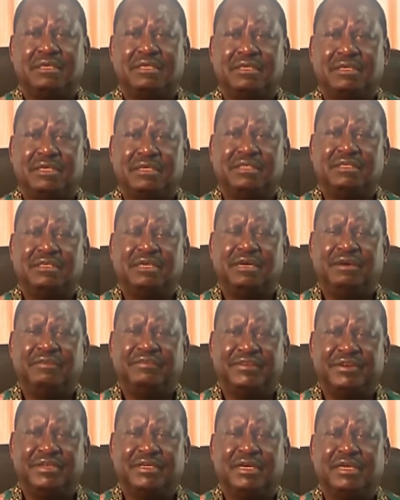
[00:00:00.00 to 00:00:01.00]
Yet
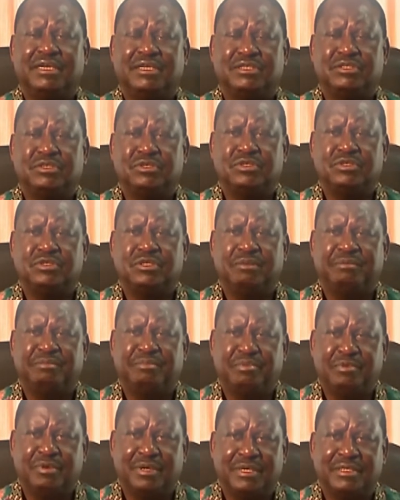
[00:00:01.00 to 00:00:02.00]
Africa is also the
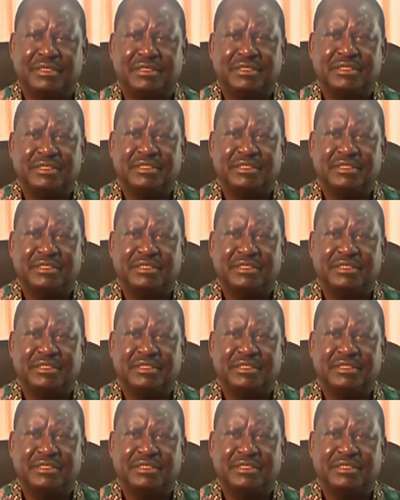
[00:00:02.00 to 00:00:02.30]
poorest